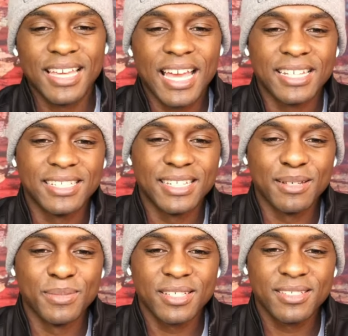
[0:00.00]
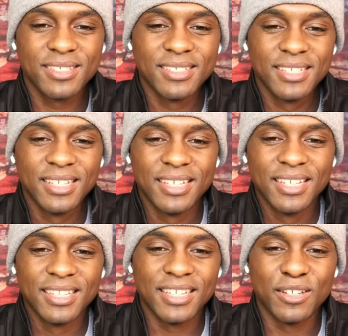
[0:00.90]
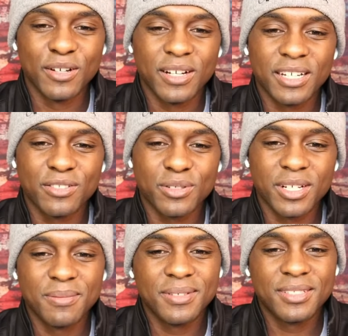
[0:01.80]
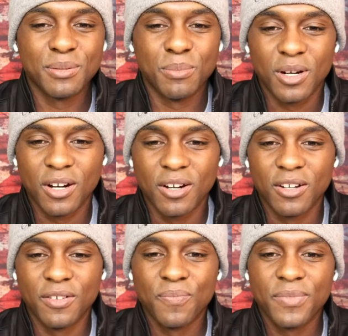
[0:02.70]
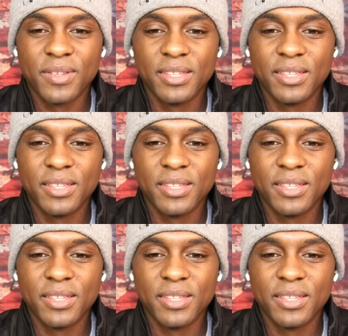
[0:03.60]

Akademiks, they know I drop tomorrow.